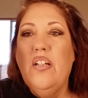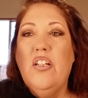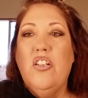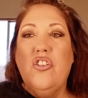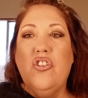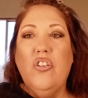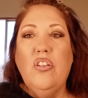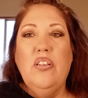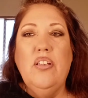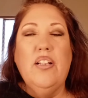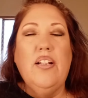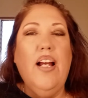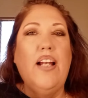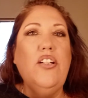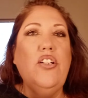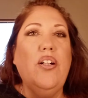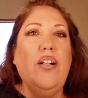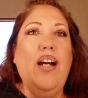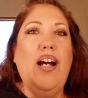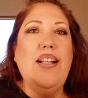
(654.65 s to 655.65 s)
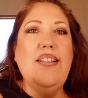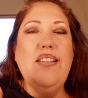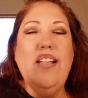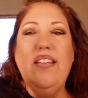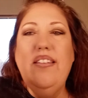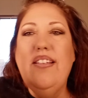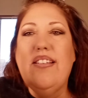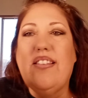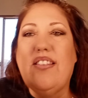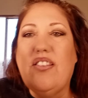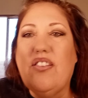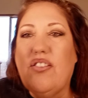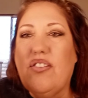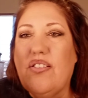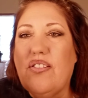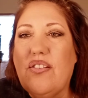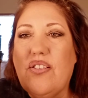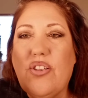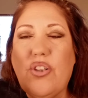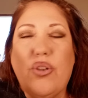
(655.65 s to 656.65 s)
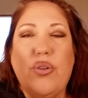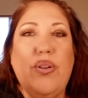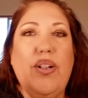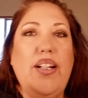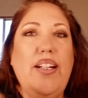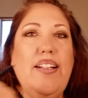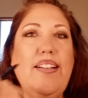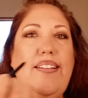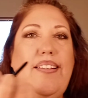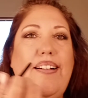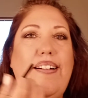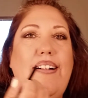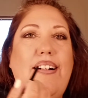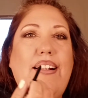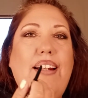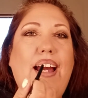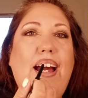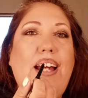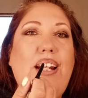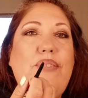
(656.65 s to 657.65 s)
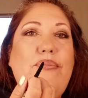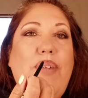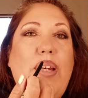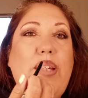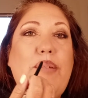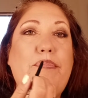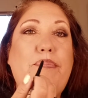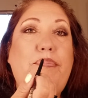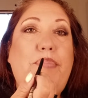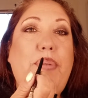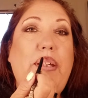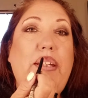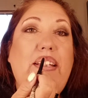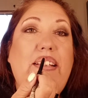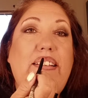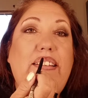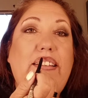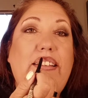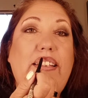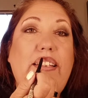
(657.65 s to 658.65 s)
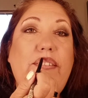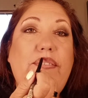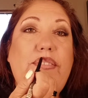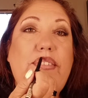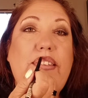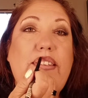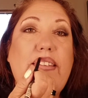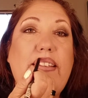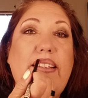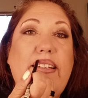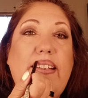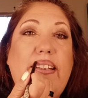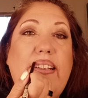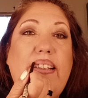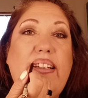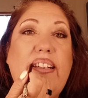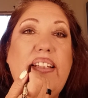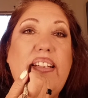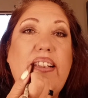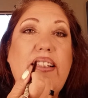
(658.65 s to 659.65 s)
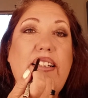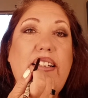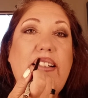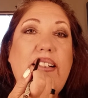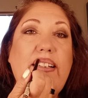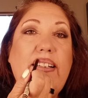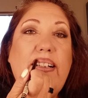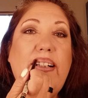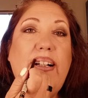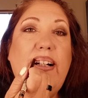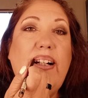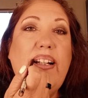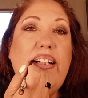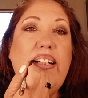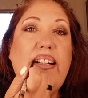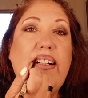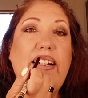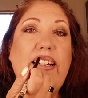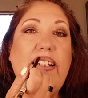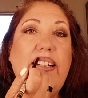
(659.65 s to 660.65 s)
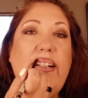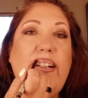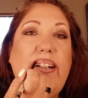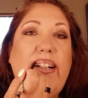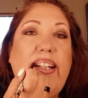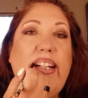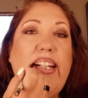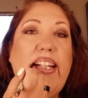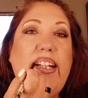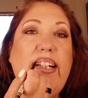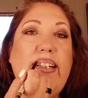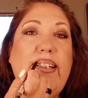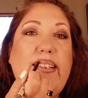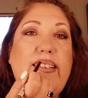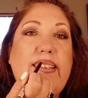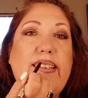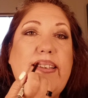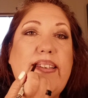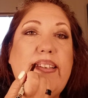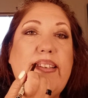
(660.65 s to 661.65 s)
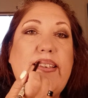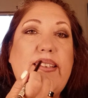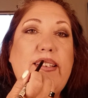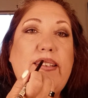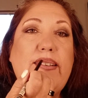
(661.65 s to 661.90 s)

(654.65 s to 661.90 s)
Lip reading: So look, I saw this trick on how to make big lips, and I'm trying it right now just to see